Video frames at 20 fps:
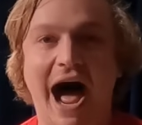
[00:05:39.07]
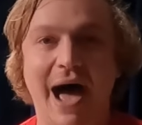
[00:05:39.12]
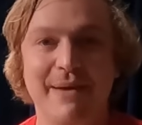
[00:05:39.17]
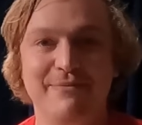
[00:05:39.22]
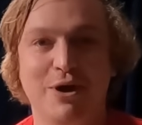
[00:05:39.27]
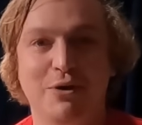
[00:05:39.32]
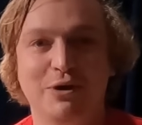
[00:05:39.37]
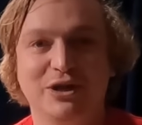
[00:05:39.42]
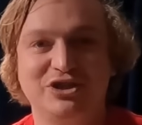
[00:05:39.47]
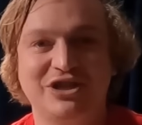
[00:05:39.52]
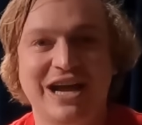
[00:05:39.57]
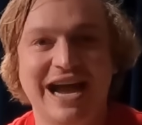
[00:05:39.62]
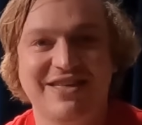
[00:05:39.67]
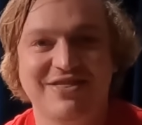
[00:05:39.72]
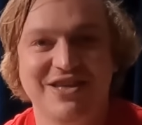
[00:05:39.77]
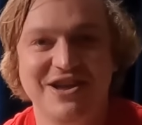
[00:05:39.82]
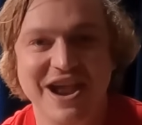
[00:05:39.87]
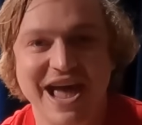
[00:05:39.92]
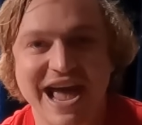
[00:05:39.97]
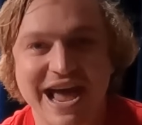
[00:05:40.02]
I'm going to
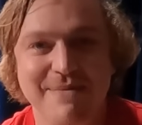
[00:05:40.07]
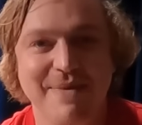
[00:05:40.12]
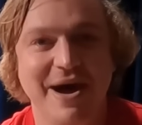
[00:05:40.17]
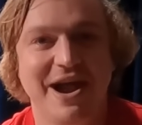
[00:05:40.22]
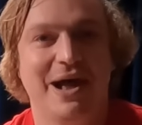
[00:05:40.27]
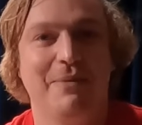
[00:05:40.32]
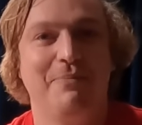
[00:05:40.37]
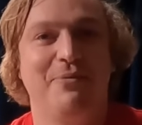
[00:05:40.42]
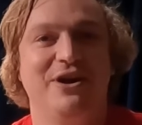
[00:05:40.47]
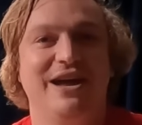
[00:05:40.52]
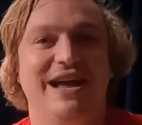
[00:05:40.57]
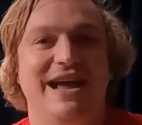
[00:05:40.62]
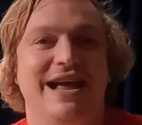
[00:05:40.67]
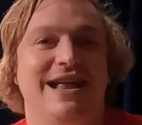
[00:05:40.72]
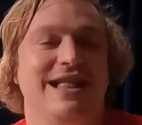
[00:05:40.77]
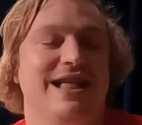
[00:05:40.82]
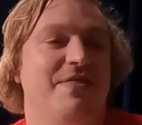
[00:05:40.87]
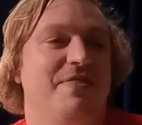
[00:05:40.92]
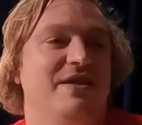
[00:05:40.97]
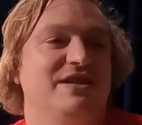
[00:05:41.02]
check the name and I'll put it
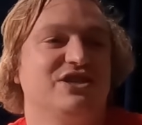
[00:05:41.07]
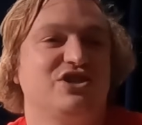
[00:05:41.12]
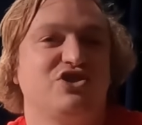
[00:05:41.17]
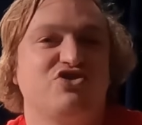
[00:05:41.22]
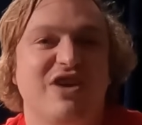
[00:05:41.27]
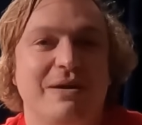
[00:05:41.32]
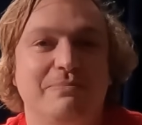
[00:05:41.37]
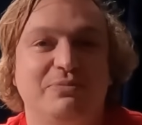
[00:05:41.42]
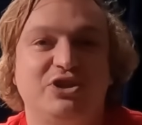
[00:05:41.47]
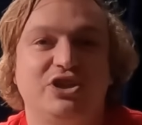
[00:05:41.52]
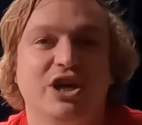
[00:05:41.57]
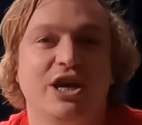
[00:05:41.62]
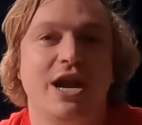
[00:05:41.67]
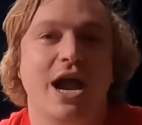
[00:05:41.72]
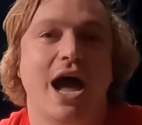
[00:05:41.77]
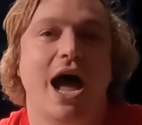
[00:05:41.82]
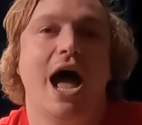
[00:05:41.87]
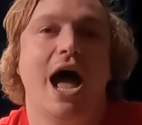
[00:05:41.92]
in the description.